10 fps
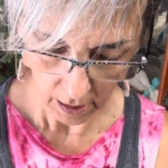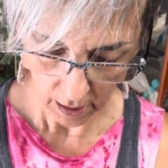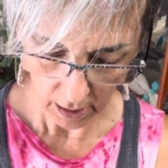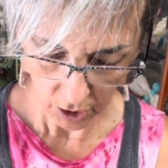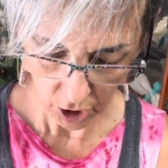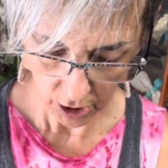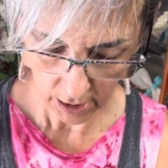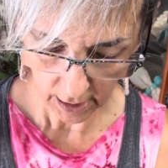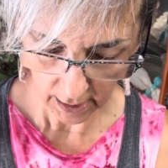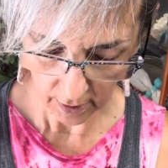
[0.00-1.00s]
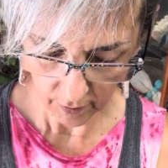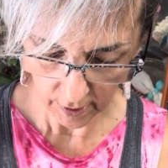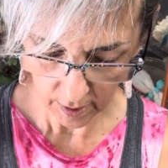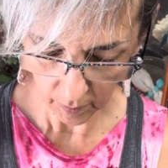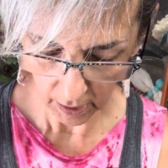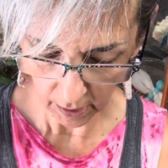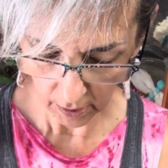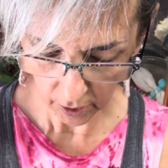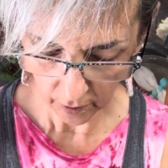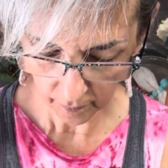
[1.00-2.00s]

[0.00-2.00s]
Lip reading: and just give it some color.